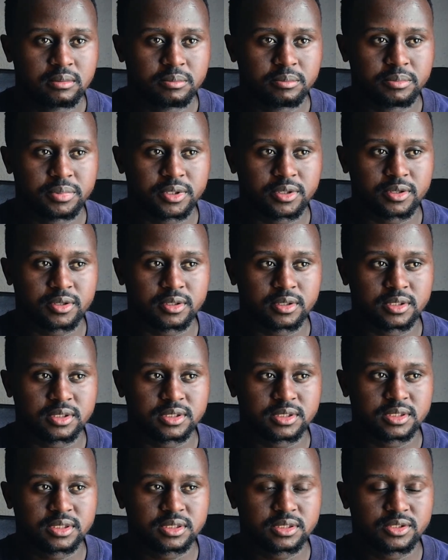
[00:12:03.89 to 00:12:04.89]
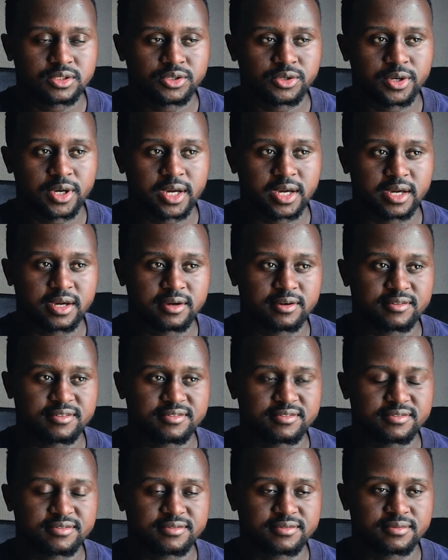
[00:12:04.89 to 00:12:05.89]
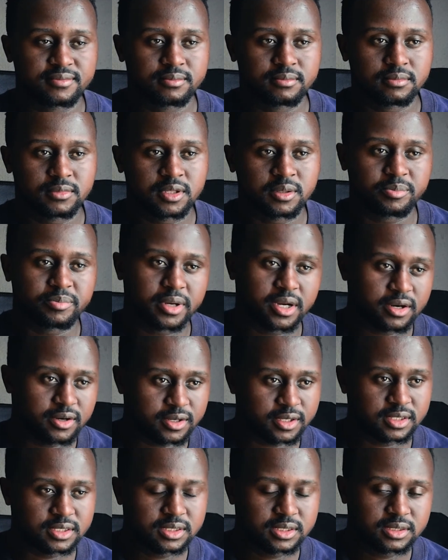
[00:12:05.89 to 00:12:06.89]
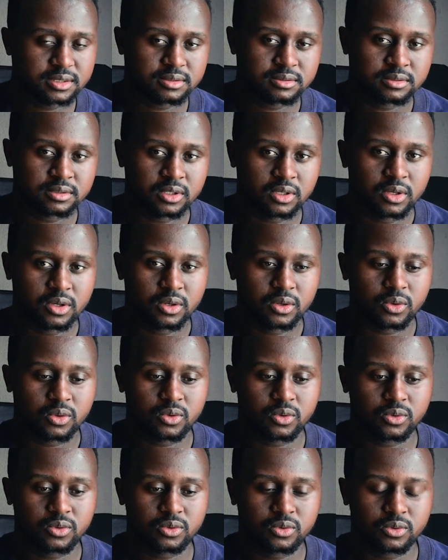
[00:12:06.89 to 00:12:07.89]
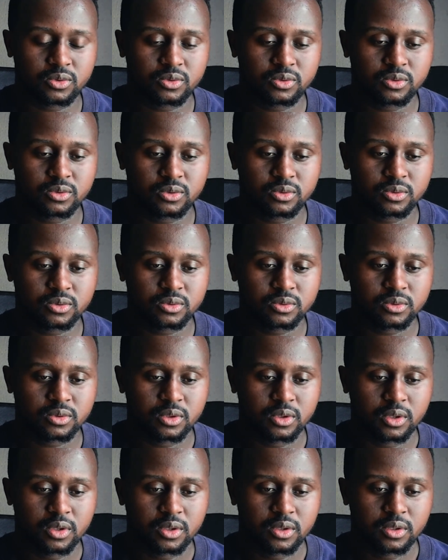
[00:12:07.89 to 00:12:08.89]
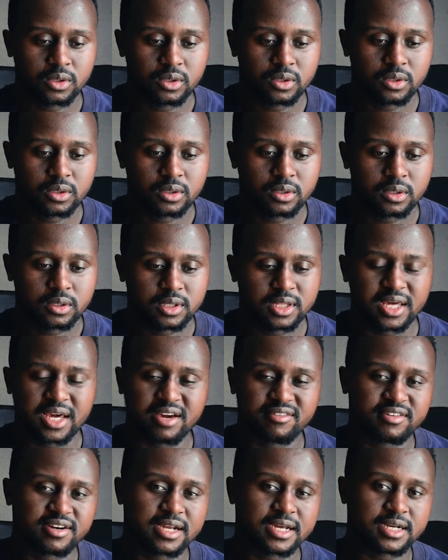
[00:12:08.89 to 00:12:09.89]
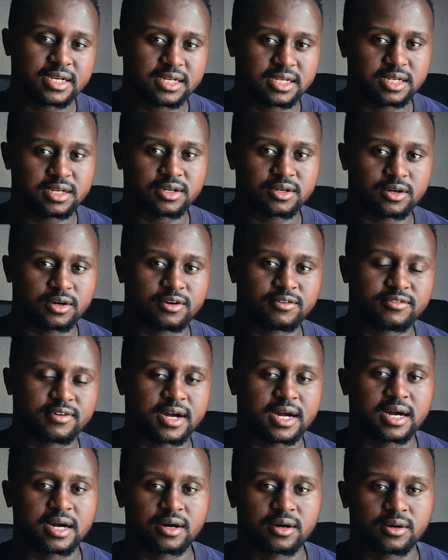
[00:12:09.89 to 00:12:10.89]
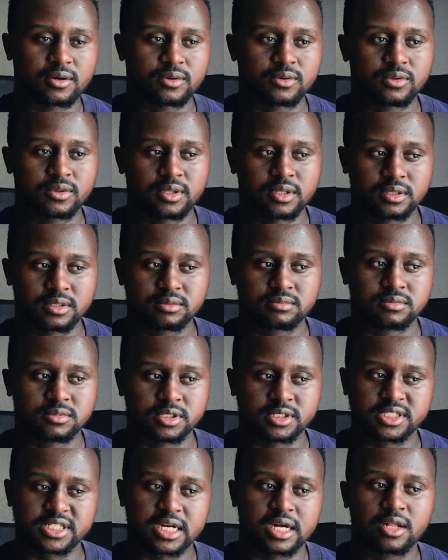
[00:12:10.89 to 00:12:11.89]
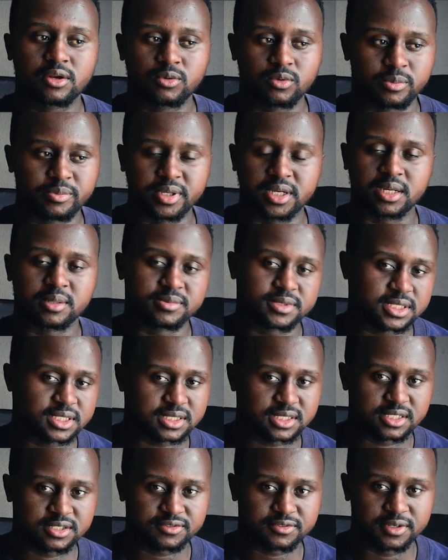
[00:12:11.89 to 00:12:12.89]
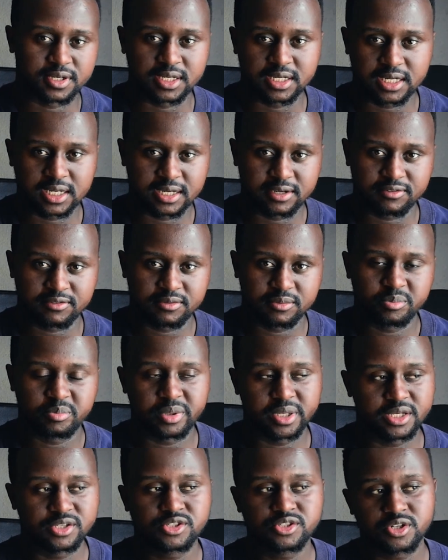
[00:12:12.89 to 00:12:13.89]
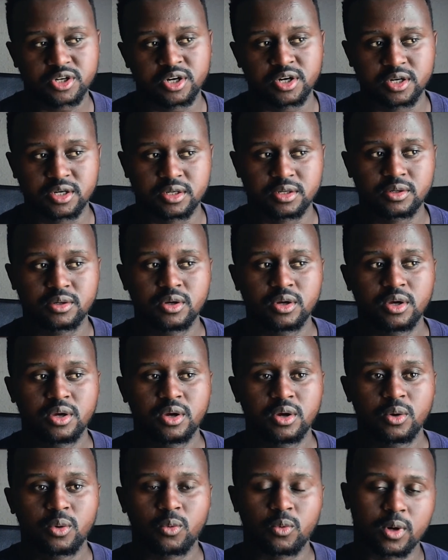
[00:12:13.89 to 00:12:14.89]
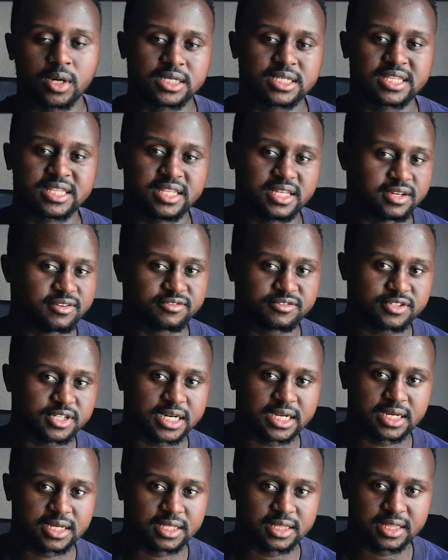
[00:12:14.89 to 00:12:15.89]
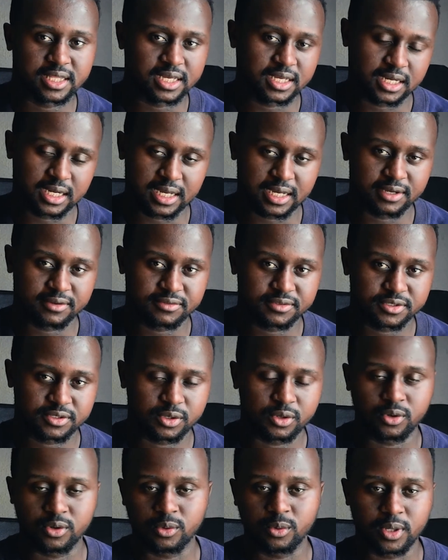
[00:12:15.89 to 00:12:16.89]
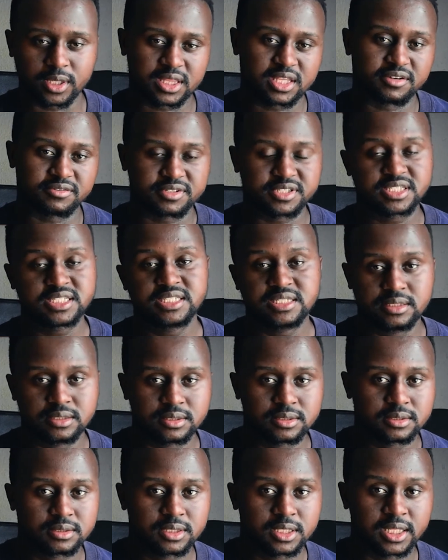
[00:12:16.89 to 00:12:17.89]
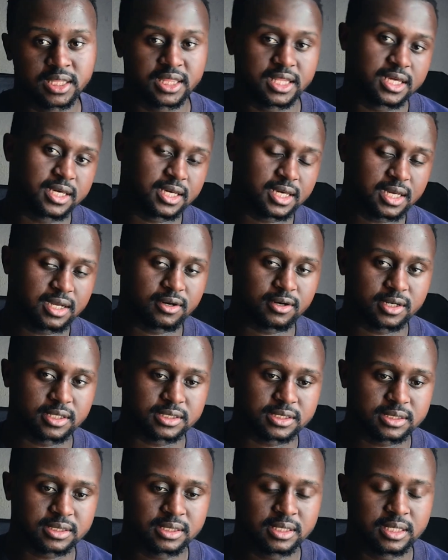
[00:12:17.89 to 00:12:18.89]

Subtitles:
Because you have the parent who they have an idea of how the child will become successful in life based on what they've tried in their lives or what they've seen in their eras.